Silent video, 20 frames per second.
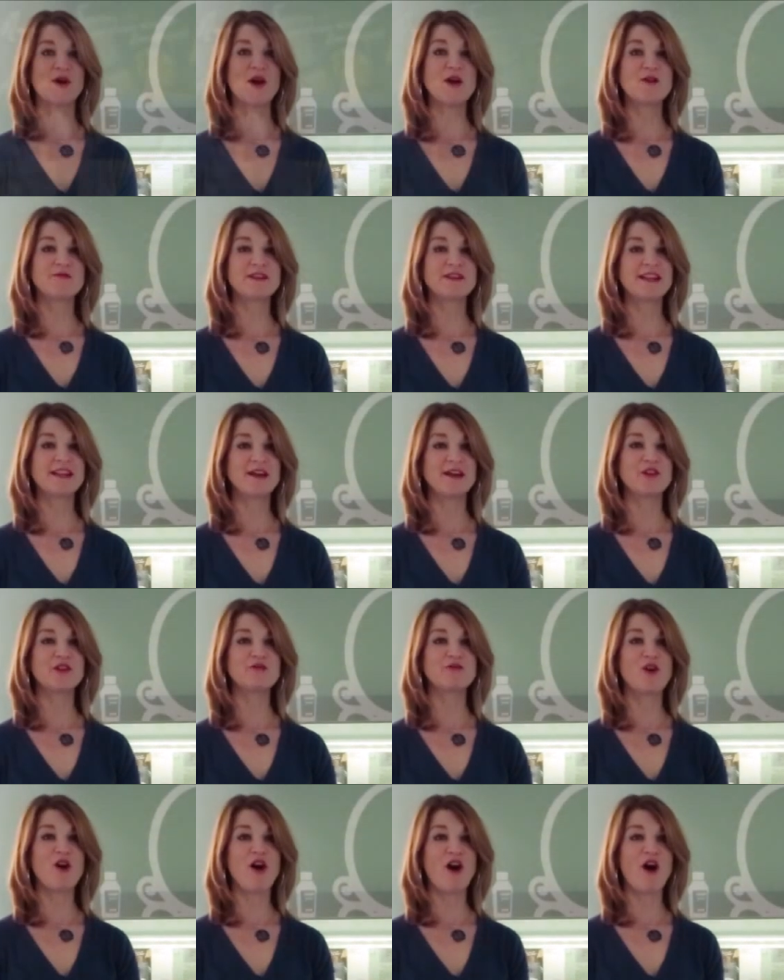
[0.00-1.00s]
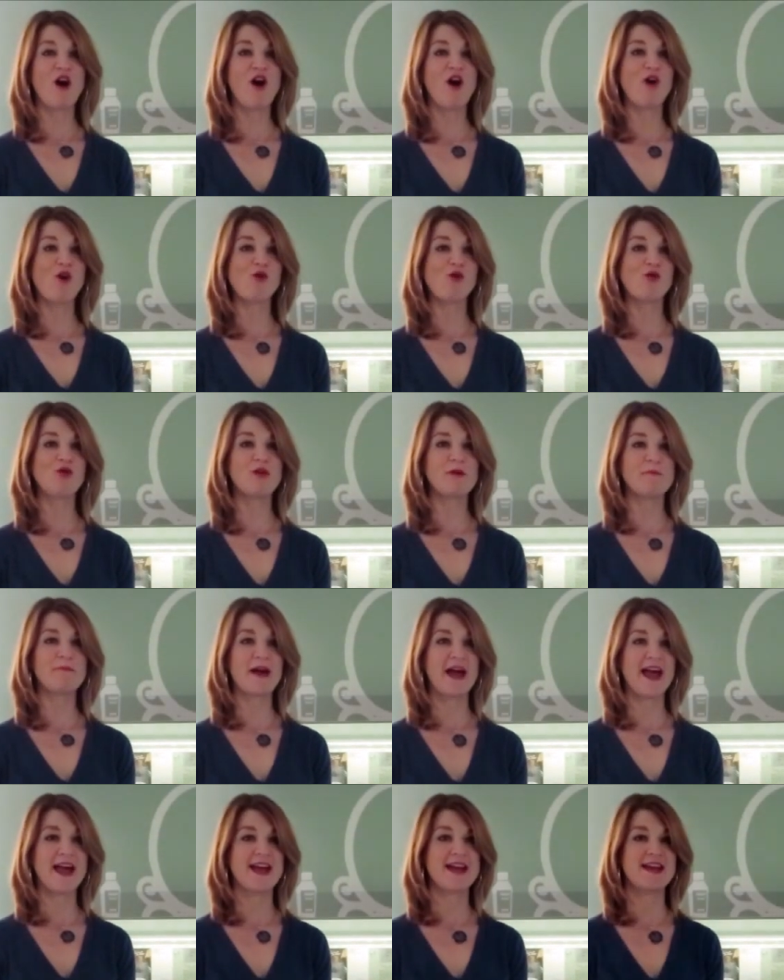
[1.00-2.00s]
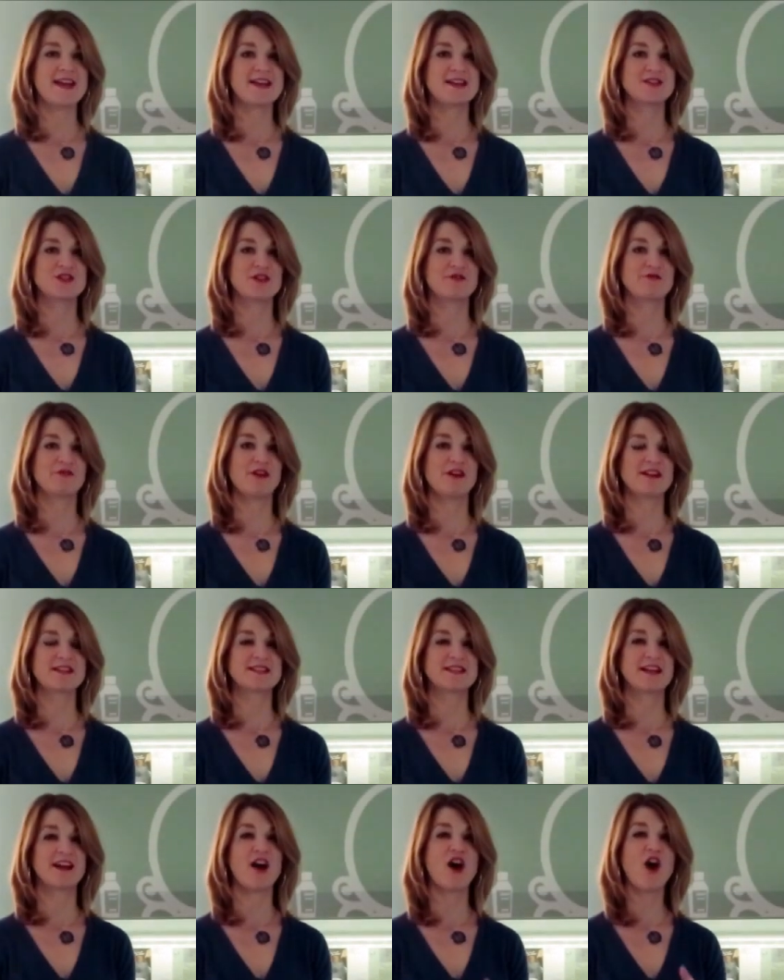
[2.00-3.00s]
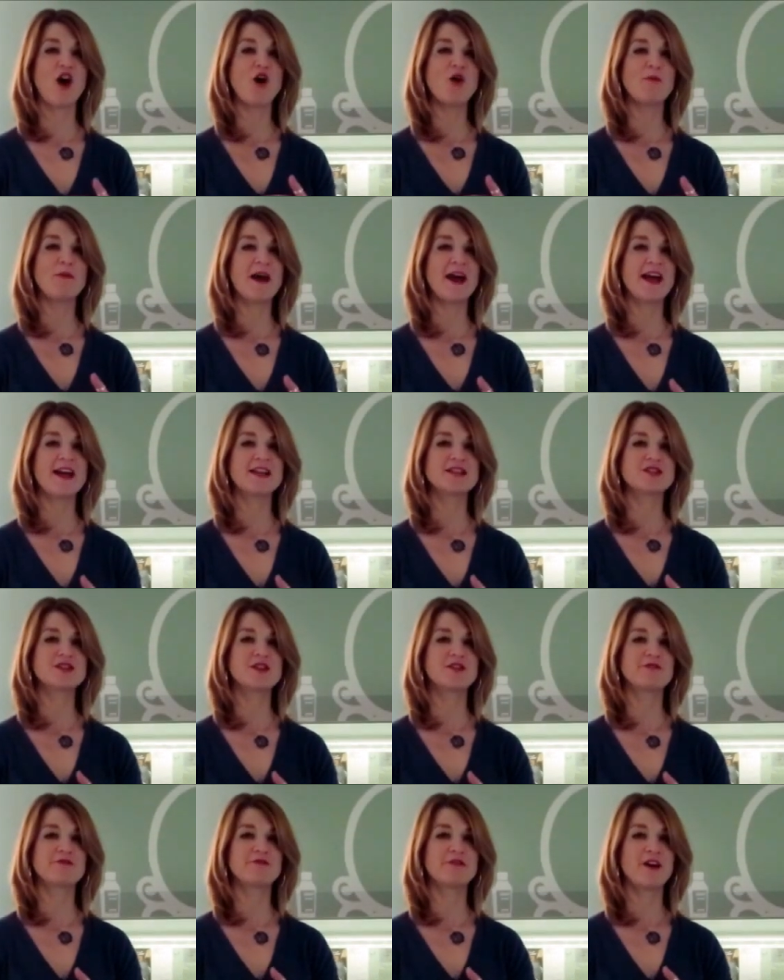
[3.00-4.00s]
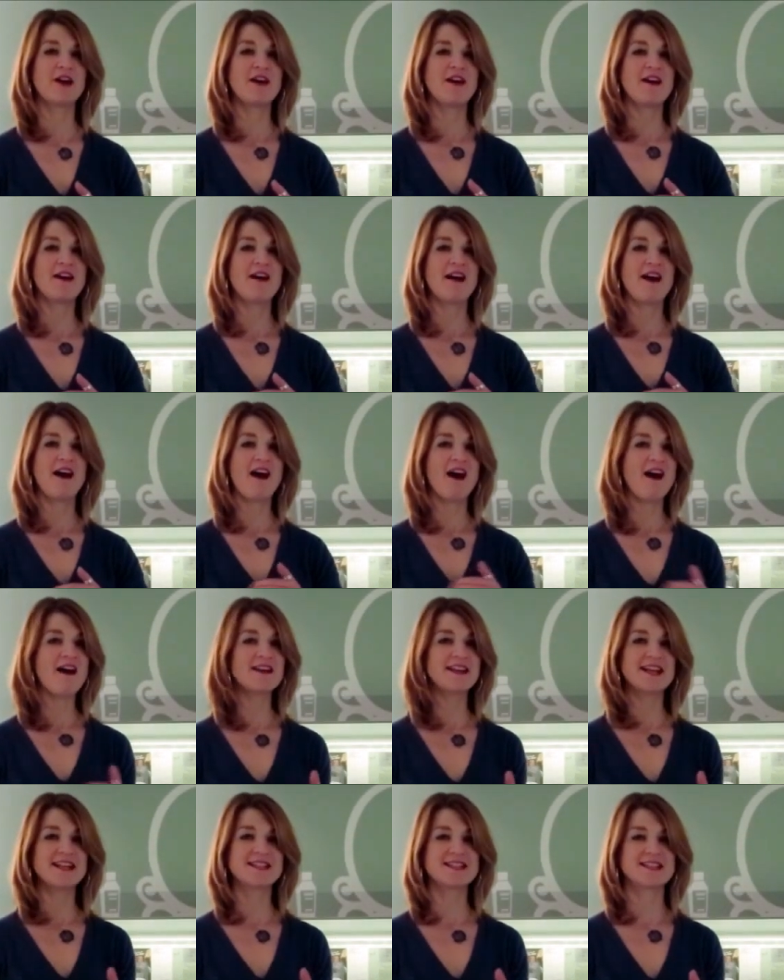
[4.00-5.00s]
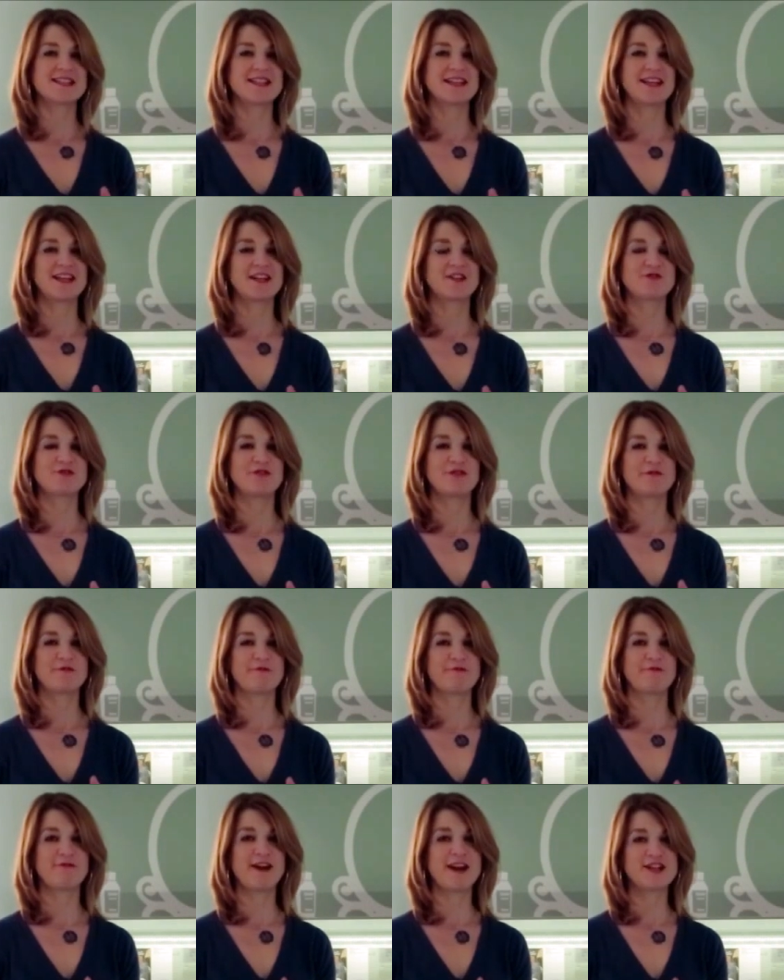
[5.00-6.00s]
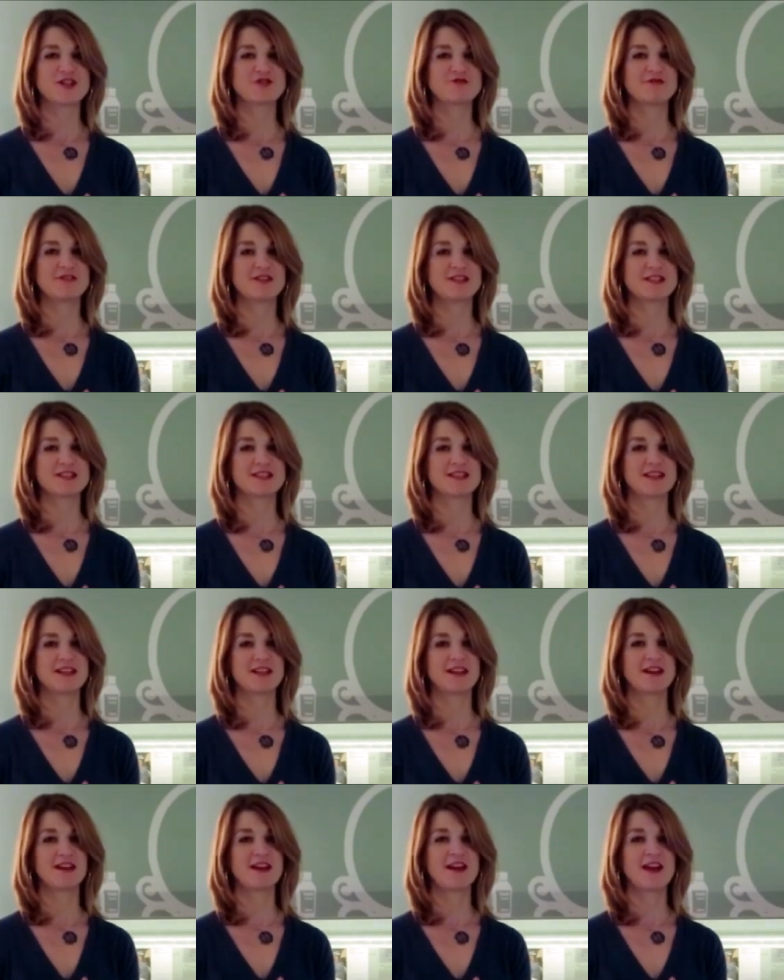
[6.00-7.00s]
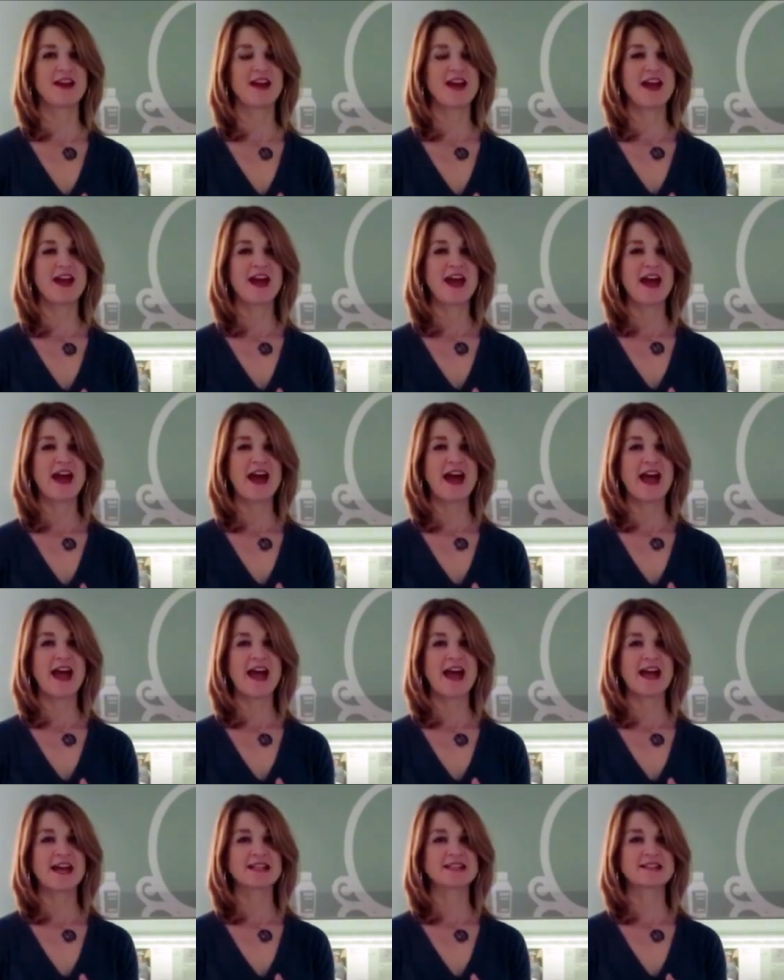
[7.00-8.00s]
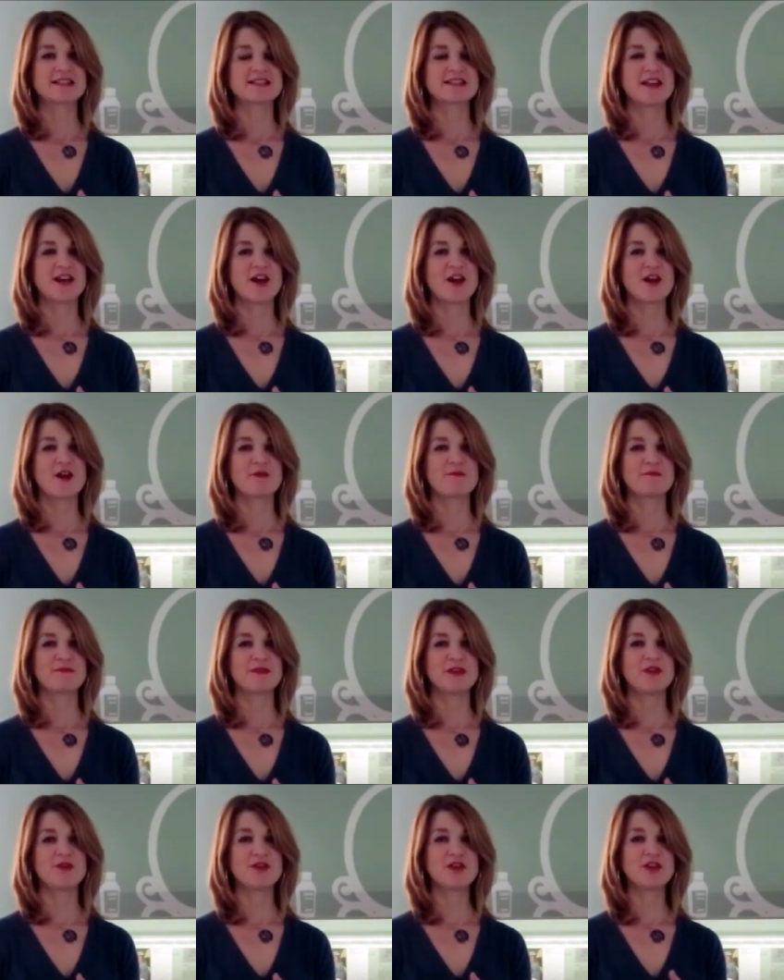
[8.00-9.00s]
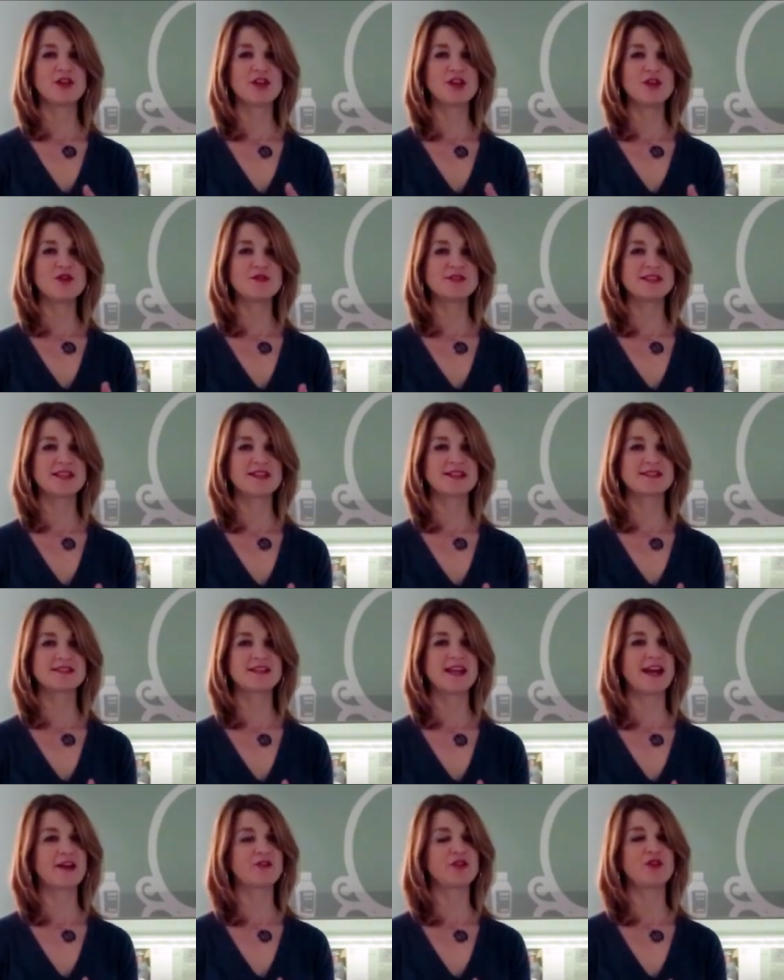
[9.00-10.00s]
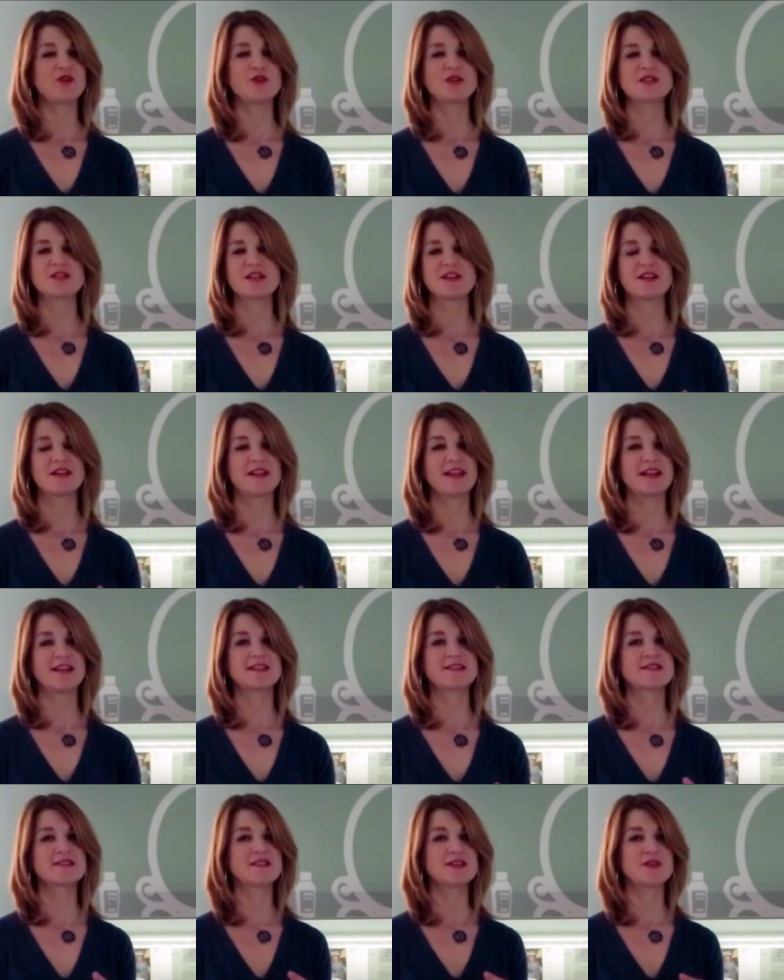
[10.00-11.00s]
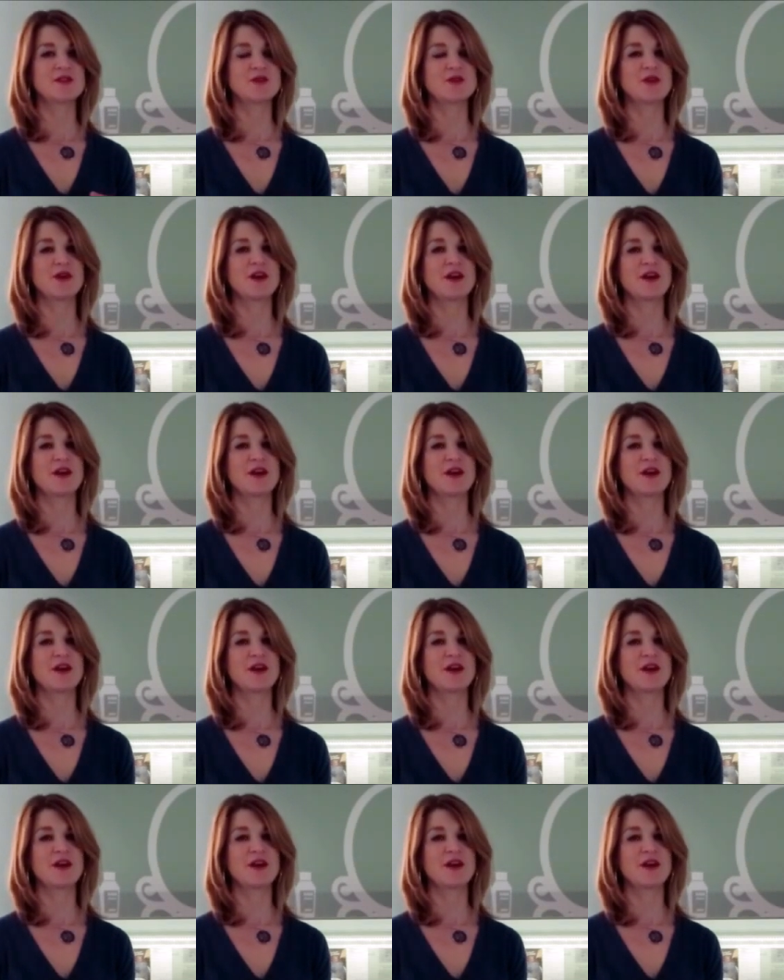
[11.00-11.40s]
hopefully now you've got a whole page of writing, a whole page of unedited, fresh writing. And you can use this now, you could turn it into